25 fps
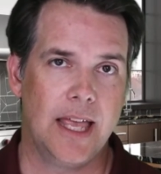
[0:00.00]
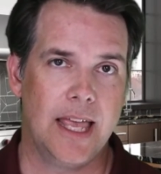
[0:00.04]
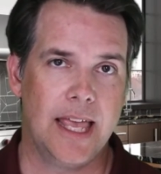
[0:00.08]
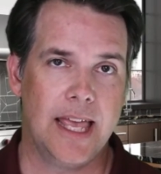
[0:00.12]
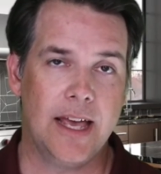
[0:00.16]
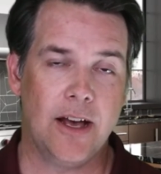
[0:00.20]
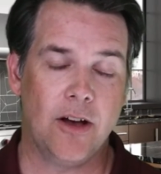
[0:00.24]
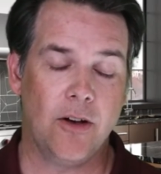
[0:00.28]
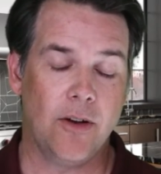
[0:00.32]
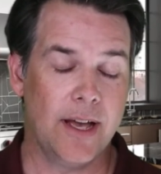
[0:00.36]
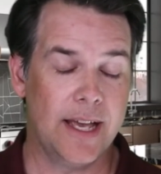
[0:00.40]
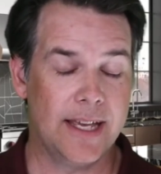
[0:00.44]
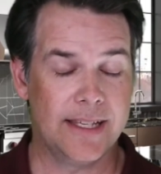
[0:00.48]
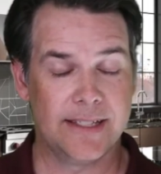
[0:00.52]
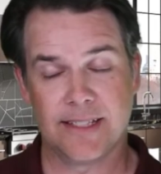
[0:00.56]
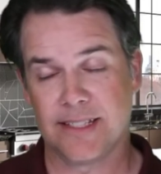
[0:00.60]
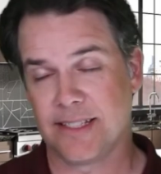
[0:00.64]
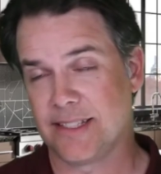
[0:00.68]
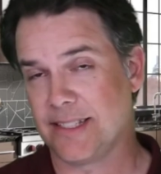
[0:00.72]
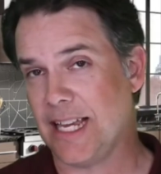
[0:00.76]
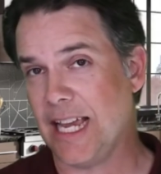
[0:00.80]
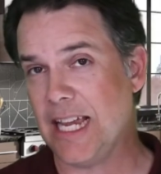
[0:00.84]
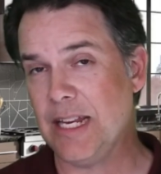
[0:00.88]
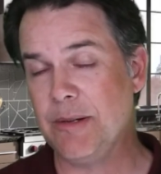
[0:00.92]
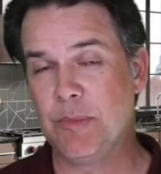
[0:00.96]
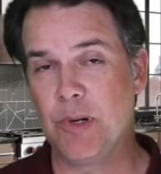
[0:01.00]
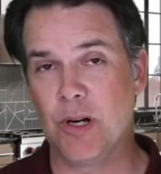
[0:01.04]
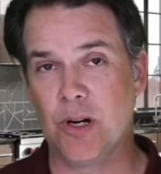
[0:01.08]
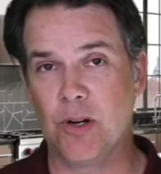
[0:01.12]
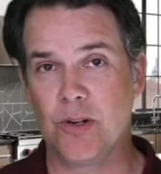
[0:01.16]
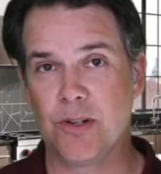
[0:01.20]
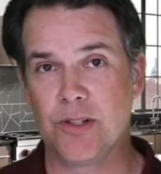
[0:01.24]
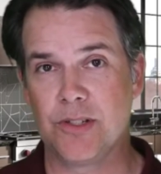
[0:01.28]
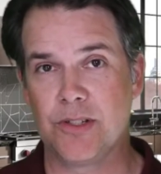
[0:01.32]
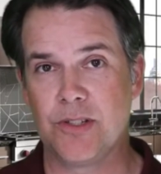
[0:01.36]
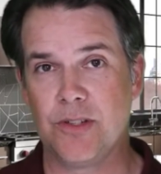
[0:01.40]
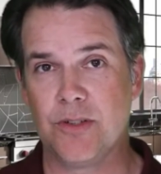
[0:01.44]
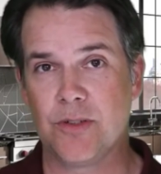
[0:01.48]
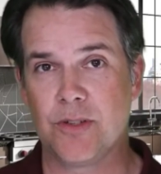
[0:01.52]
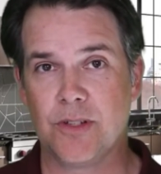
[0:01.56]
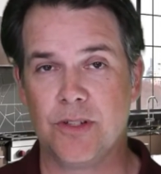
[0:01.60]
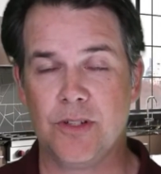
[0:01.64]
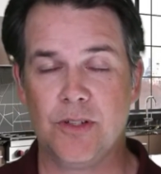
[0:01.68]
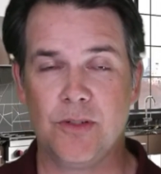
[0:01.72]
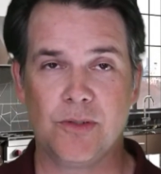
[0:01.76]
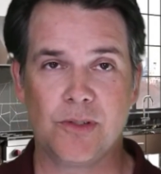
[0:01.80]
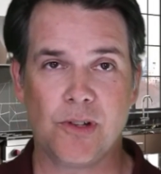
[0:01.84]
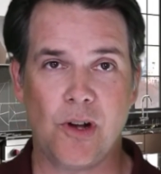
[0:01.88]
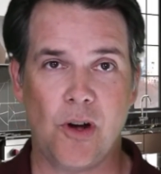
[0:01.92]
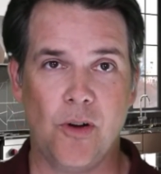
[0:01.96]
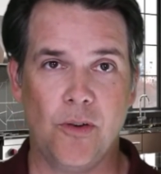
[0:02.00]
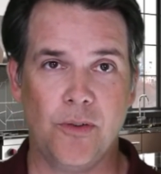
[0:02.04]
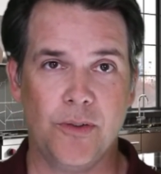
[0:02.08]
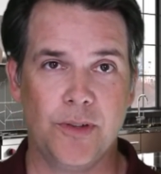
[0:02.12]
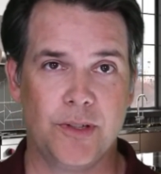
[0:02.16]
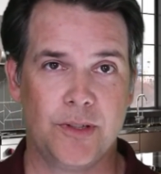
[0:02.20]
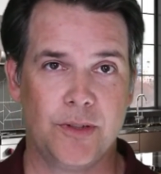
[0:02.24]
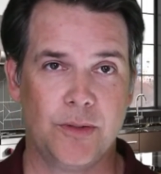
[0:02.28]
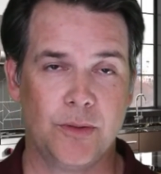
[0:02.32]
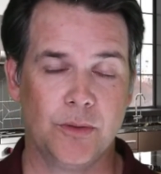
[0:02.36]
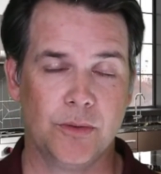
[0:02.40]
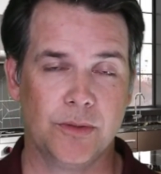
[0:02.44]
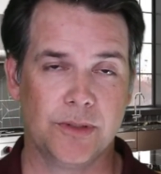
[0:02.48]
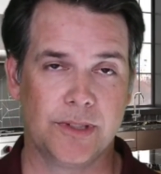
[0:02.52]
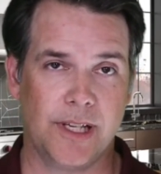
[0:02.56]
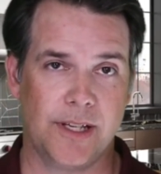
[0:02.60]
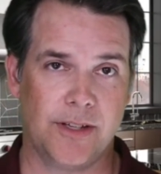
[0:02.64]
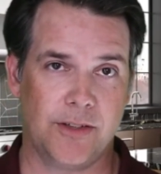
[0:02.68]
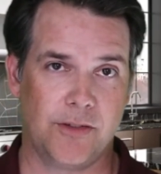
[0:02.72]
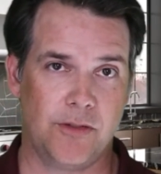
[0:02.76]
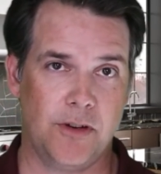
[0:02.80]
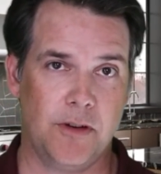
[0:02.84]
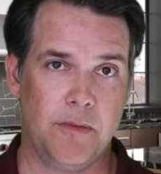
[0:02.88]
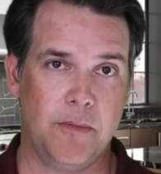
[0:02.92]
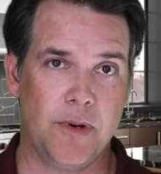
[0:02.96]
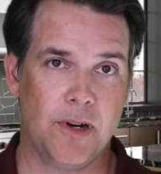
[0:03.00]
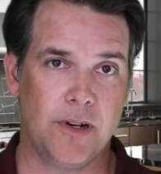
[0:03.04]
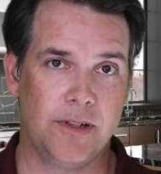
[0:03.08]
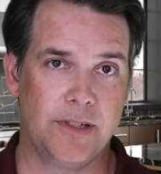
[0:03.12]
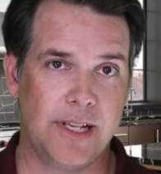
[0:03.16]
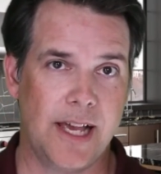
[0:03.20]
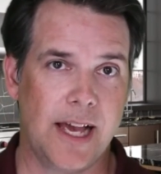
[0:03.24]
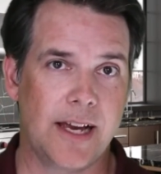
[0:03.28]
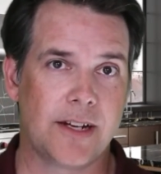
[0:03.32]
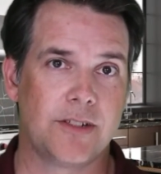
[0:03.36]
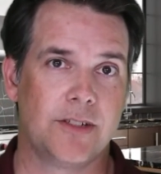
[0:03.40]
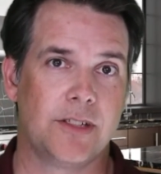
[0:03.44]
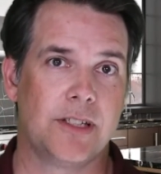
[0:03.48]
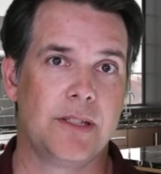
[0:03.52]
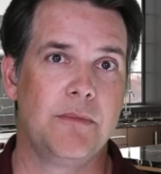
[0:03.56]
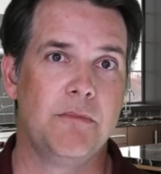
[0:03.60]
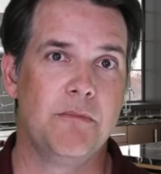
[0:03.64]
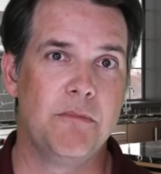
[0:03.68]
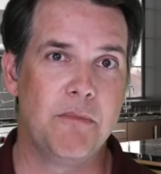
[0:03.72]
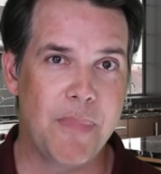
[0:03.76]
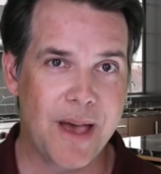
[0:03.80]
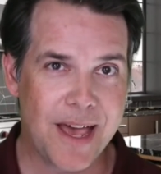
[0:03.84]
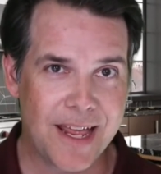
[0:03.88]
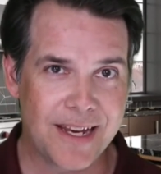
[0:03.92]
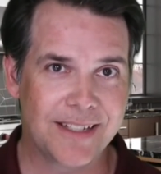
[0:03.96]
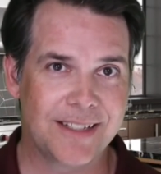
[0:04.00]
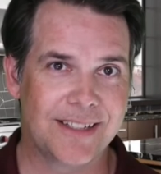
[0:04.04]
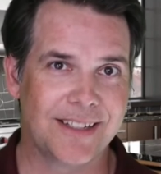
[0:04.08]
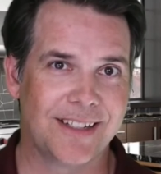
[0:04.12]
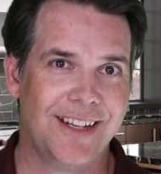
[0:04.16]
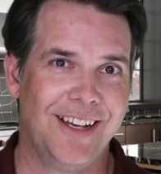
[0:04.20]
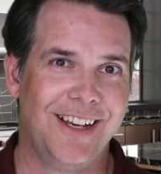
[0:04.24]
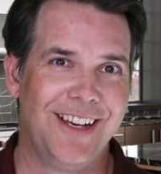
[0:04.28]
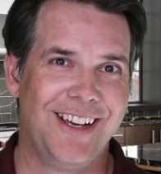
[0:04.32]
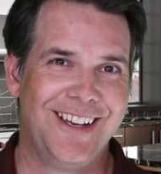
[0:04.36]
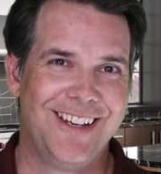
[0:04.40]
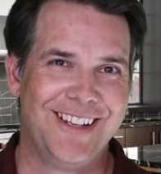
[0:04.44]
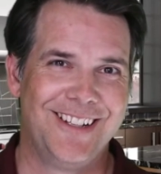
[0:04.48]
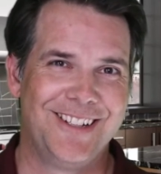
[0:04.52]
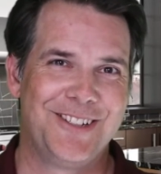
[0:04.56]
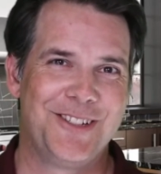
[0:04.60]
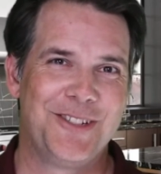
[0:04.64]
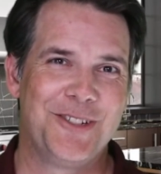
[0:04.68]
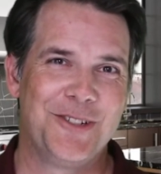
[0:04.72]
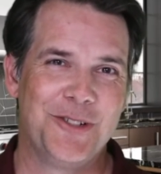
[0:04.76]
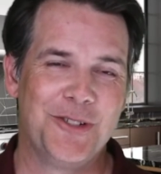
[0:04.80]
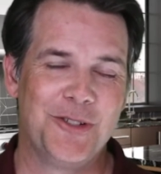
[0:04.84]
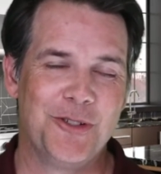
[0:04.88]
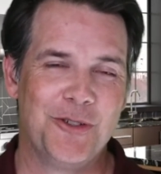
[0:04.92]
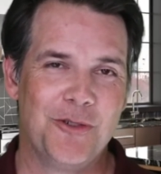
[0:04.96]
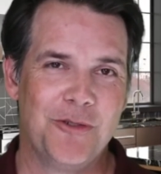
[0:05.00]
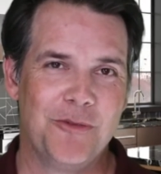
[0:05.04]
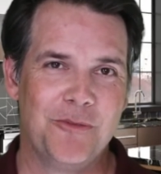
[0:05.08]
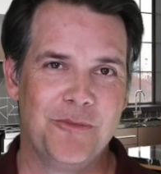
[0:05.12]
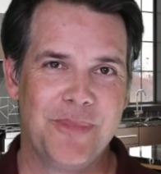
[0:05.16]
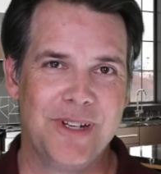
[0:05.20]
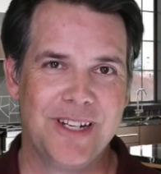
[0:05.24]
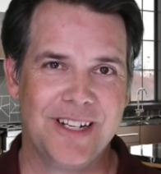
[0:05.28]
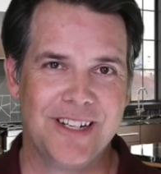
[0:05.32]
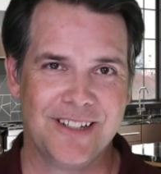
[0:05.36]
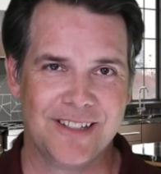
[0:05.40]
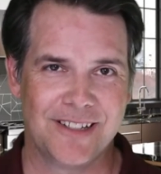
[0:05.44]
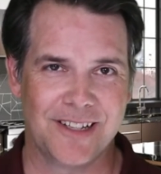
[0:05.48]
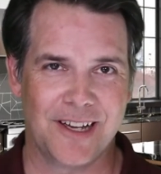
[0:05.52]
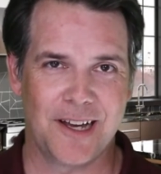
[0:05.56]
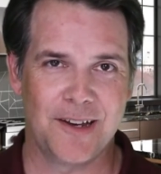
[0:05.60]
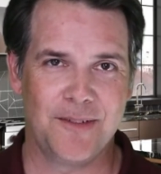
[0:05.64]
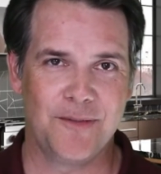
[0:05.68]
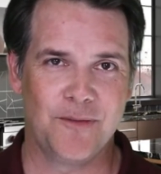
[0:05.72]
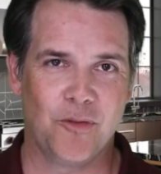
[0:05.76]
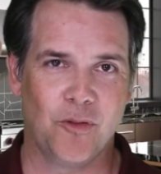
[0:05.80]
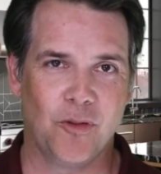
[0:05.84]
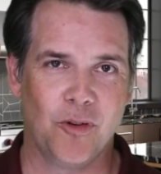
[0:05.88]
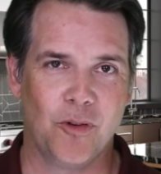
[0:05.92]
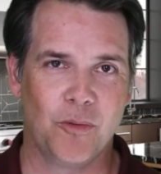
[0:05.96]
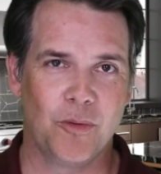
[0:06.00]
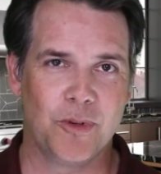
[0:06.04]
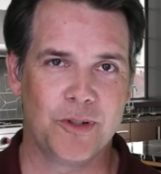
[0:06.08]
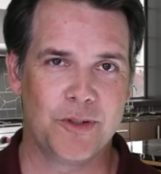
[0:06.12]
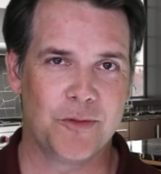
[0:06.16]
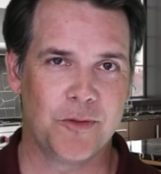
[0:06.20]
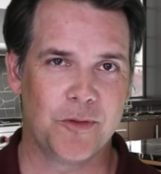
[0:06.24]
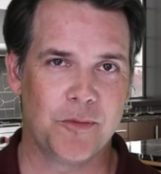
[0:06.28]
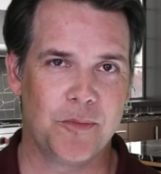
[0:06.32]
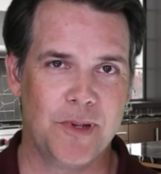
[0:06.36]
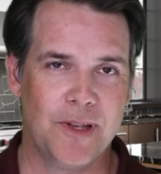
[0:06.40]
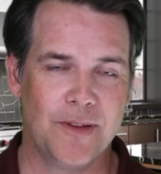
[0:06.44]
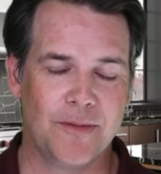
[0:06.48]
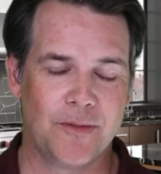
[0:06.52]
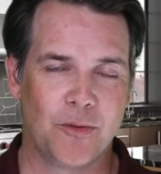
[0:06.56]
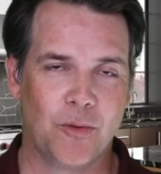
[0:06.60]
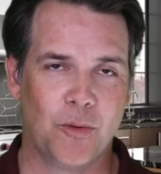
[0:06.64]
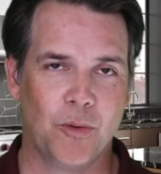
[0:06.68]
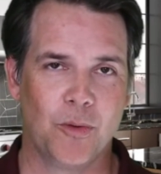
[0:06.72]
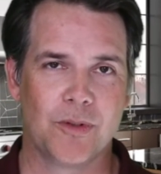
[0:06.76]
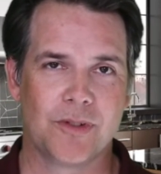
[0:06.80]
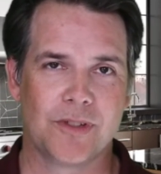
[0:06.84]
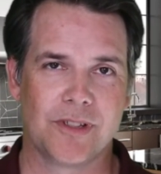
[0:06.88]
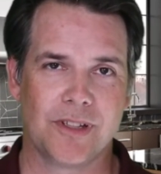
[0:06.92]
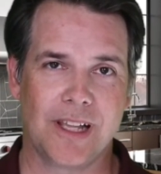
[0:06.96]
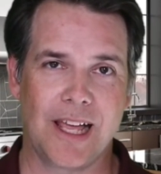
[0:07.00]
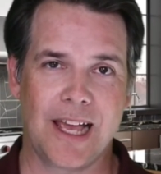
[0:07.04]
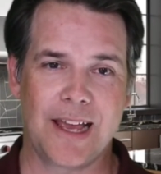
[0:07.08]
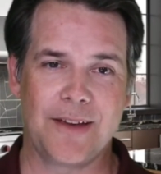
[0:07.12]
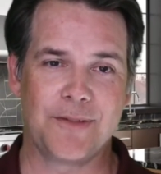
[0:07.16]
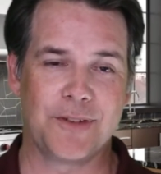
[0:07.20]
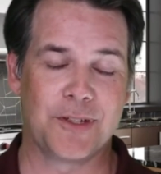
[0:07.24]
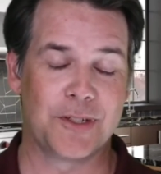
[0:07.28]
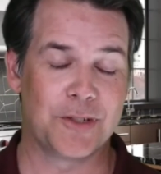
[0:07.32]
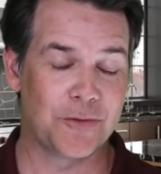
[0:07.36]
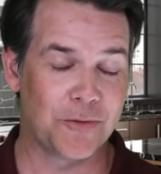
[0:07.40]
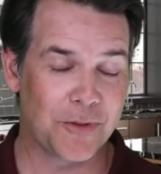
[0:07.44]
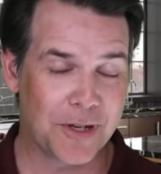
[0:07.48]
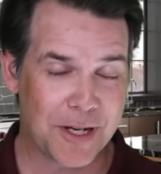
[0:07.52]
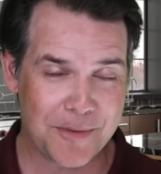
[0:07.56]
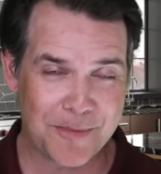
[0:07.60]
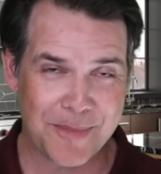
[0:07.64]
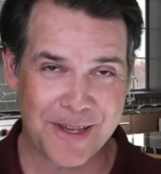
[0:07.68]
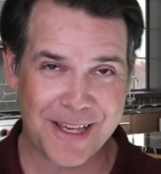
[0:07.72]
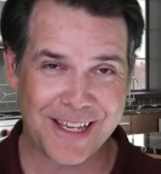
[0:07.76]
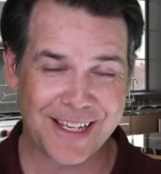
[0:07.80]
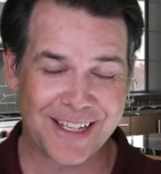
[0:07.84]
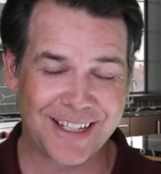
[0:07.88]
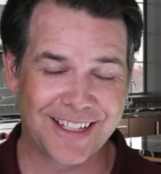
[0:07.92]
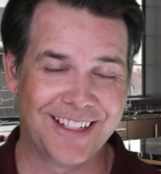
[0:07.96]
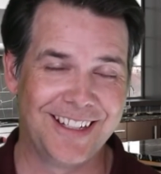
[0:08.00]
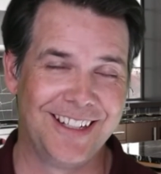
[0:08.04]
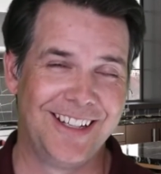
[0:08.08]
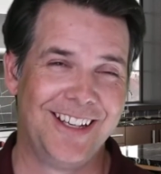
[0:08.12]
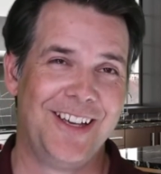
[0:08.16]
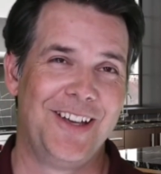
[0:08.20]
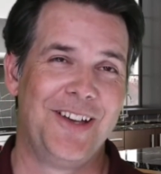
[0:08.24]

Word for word: Now, as a side bonus, you can use all the tools that StreamYard's actually meant to be designed for, which would be, of course, live streaming.